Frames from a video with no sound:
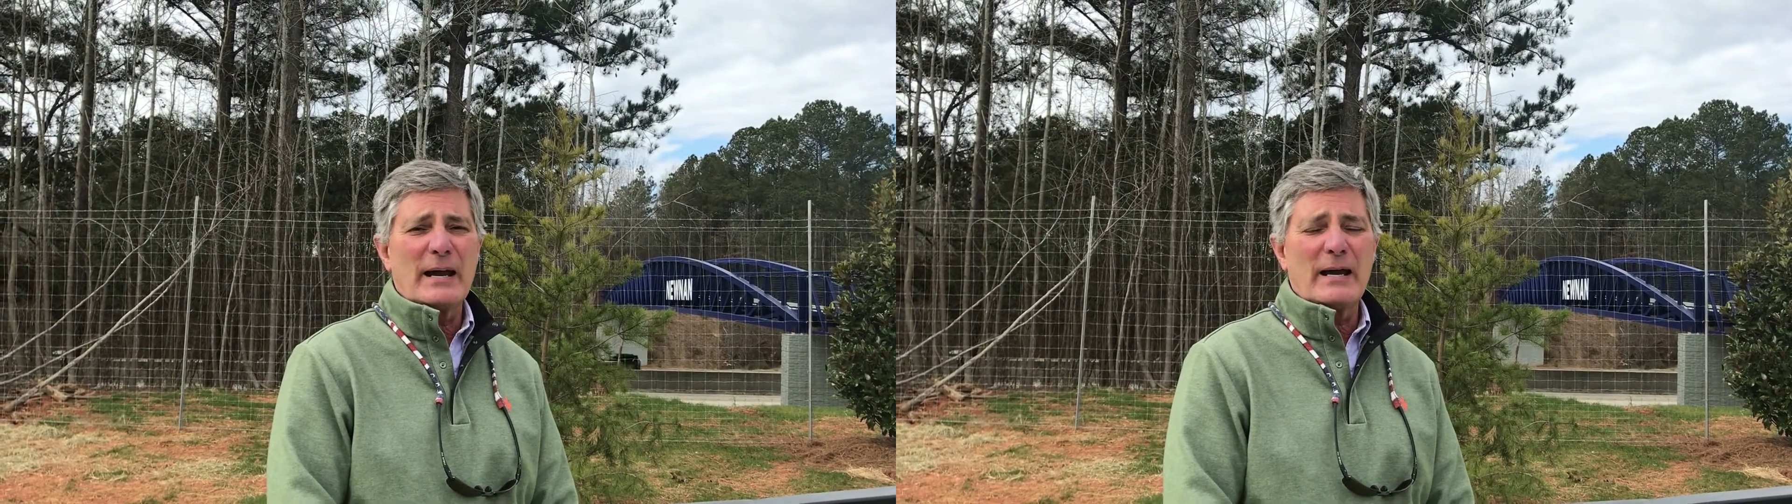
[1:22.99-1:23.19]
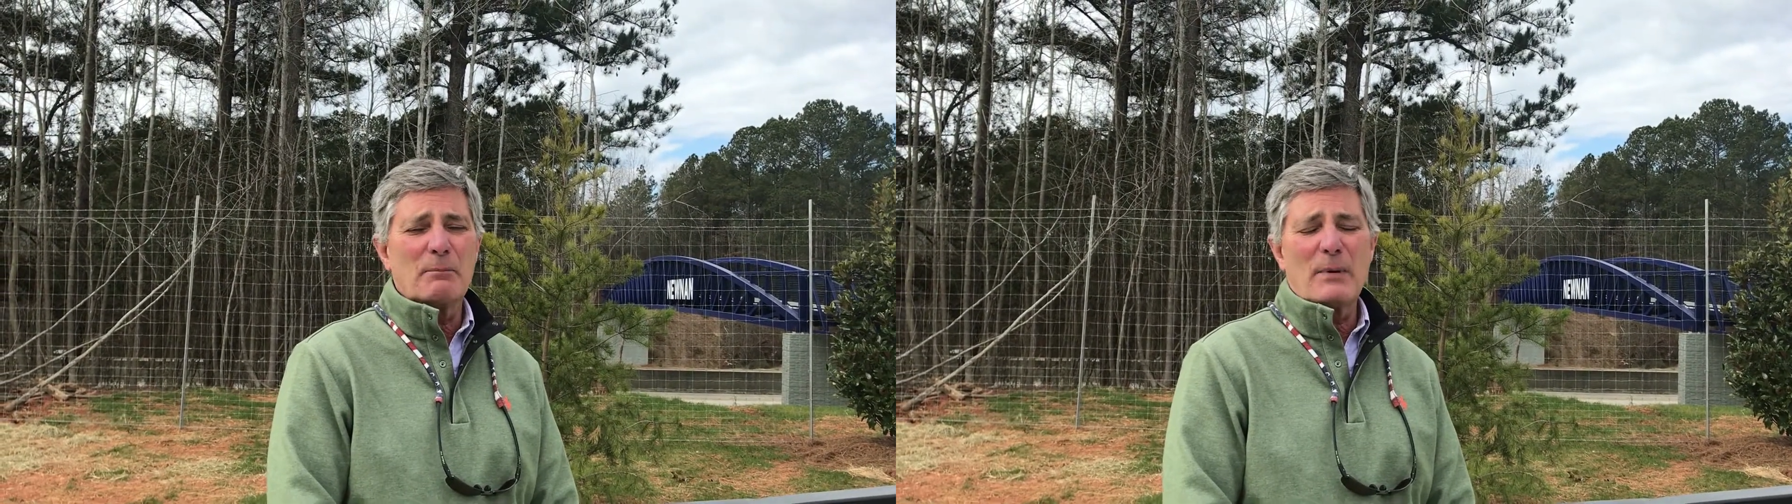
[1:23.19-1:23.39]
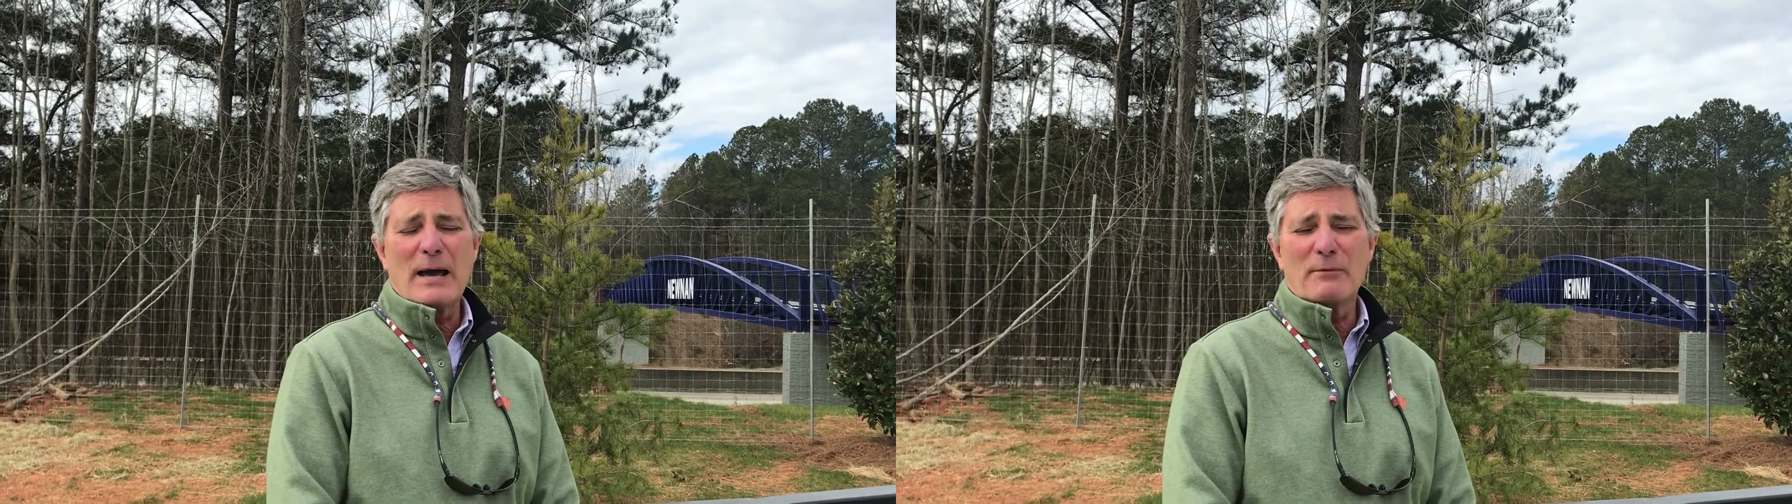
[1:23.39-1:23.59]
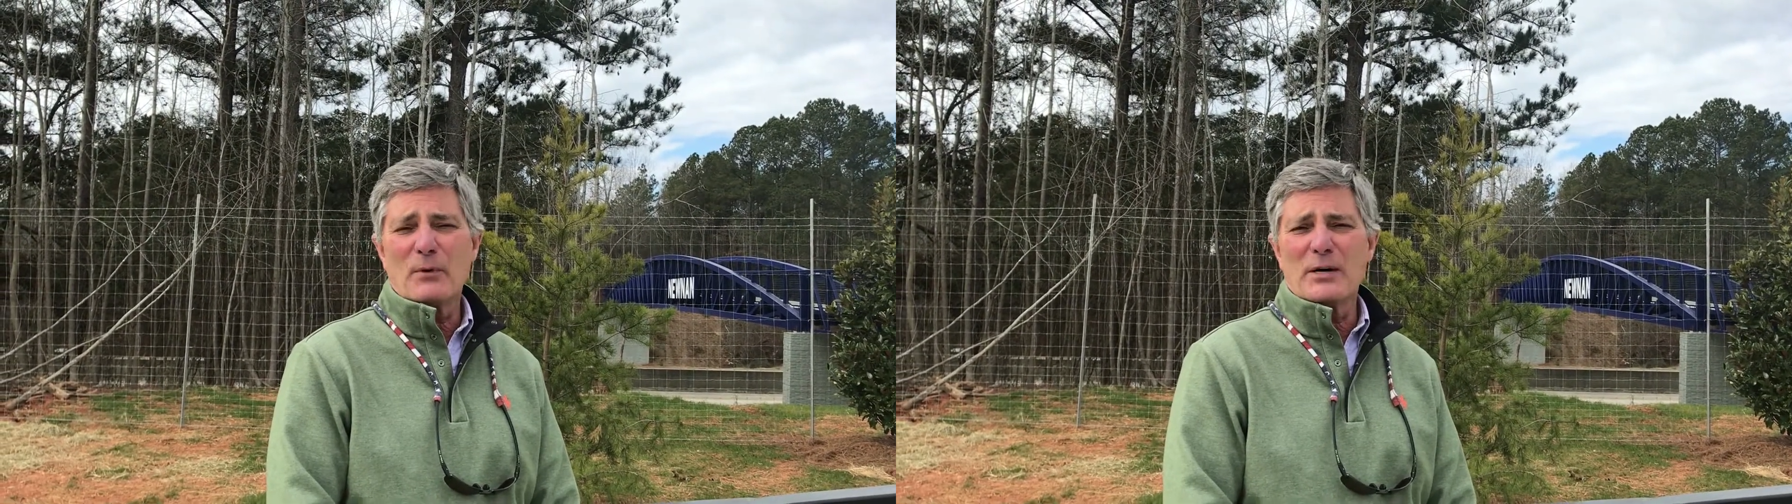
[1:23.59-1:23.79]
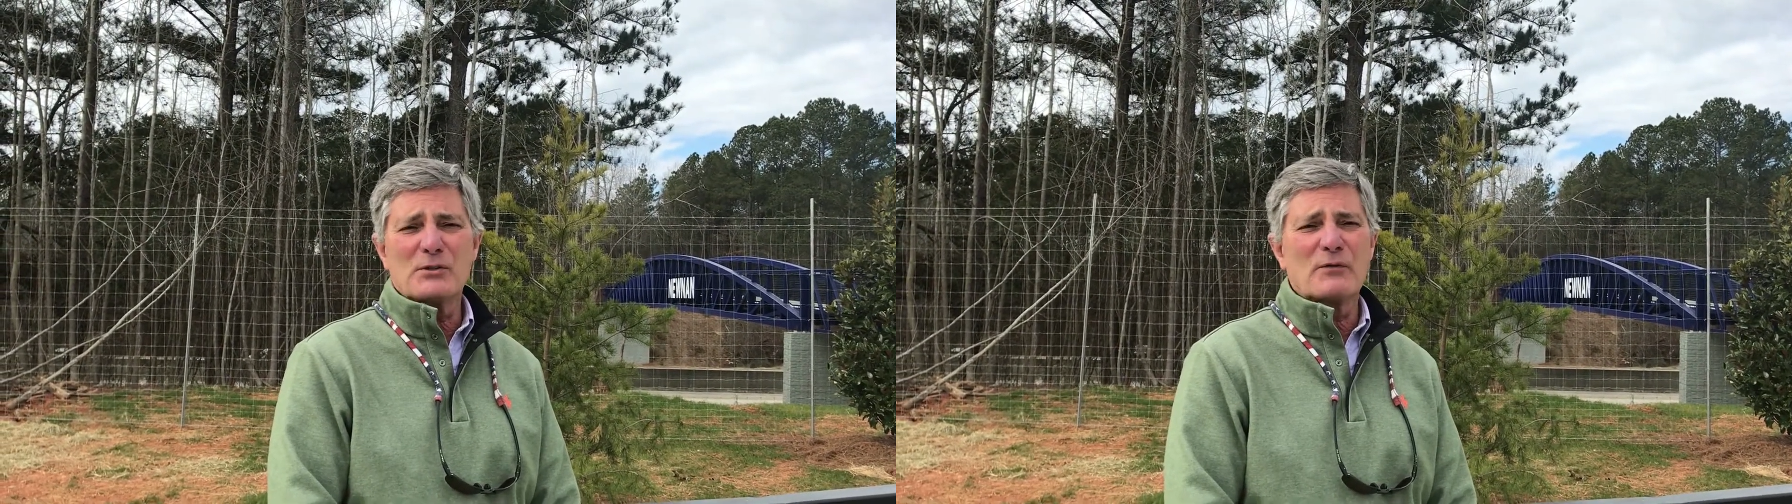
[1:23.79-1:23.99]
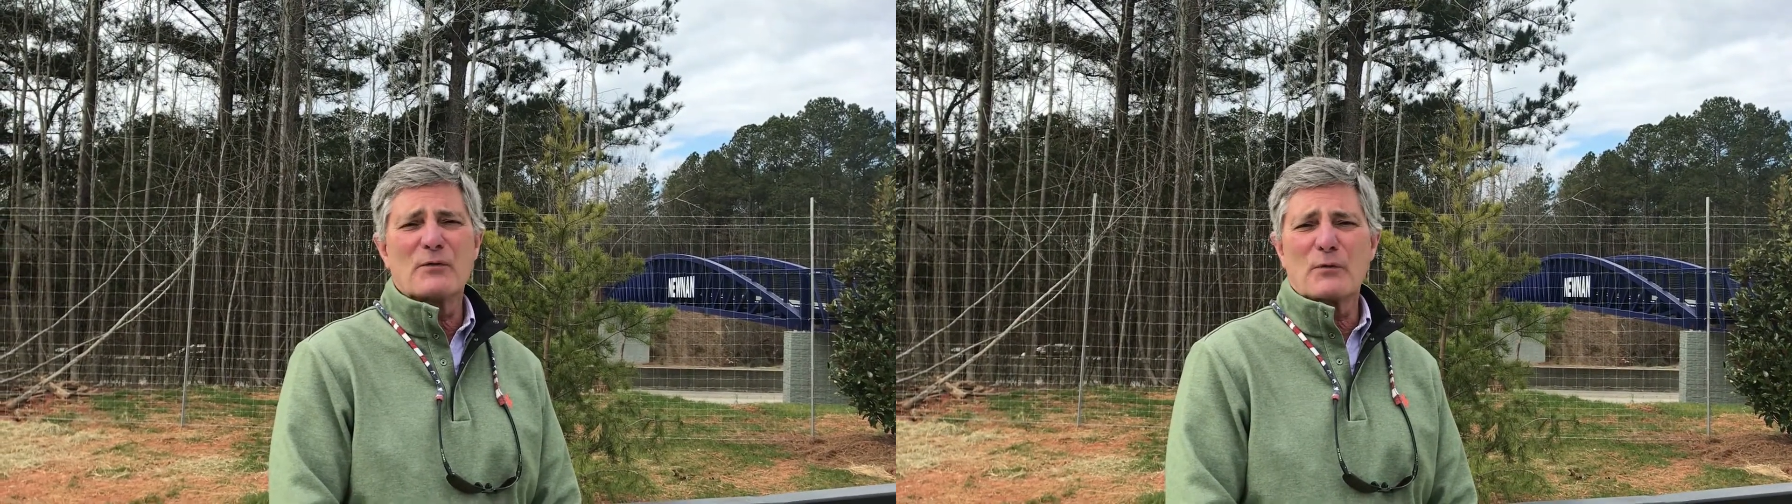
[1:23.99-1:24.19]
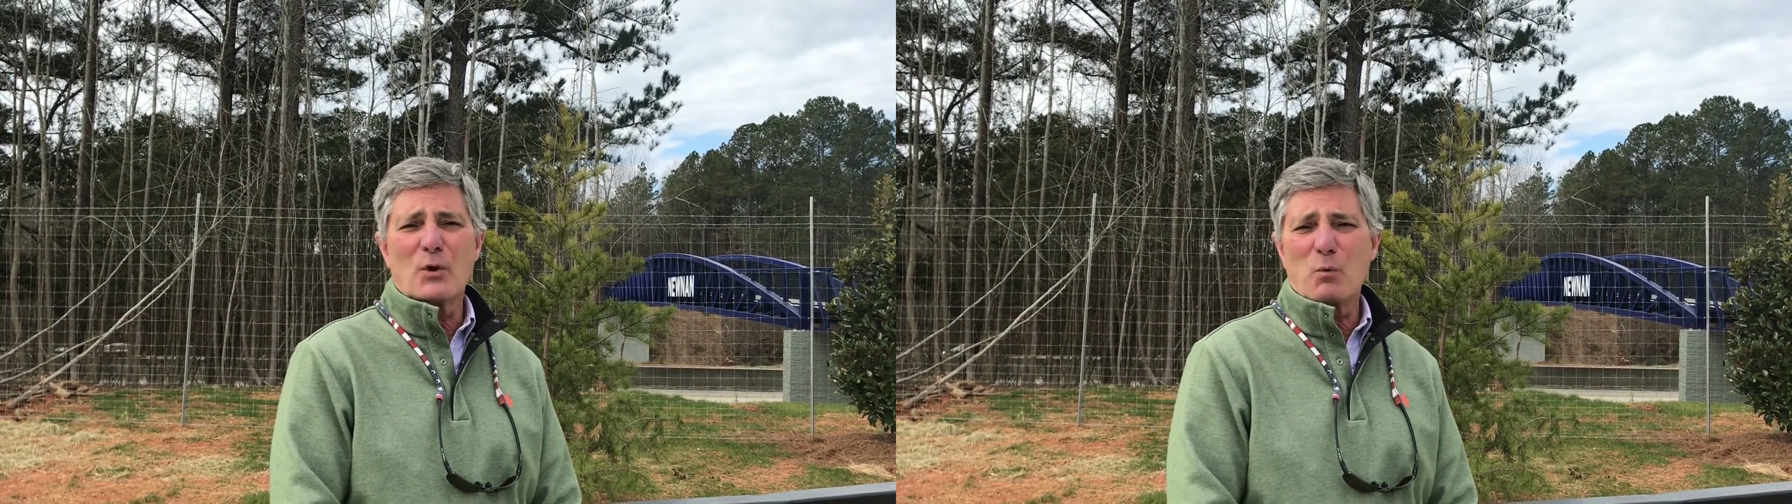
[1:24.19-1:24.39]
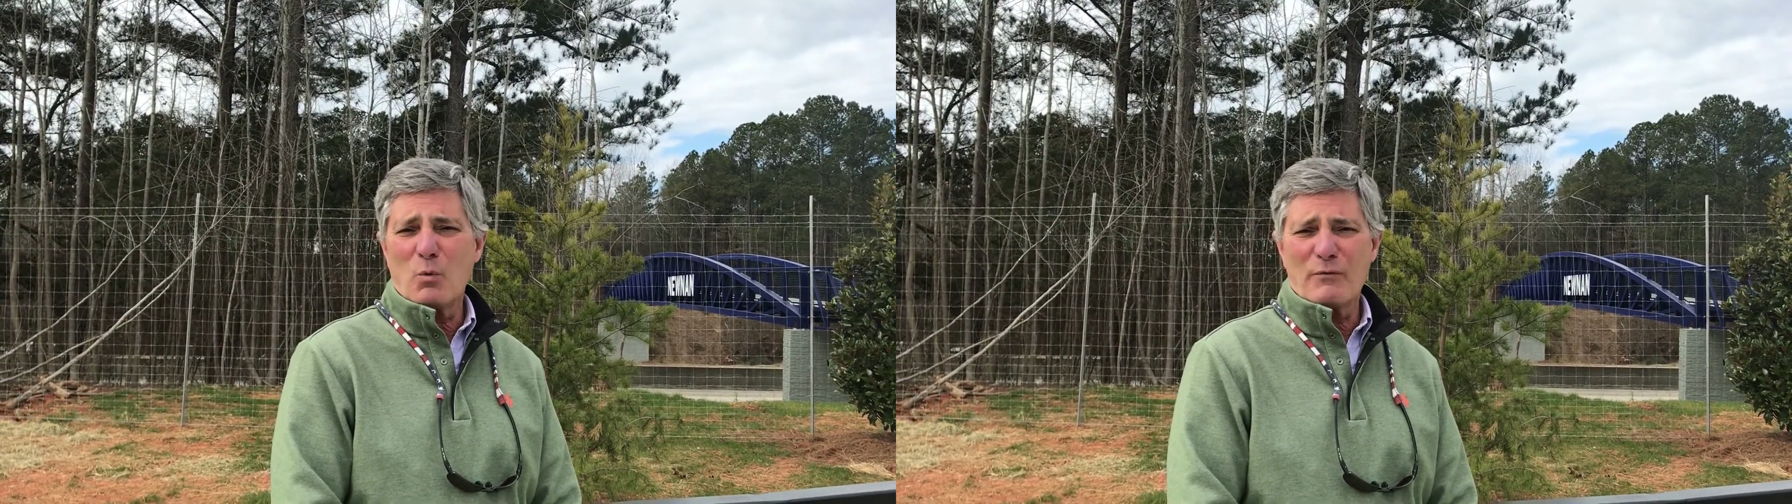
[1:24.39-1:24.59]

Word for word: and Pathways for,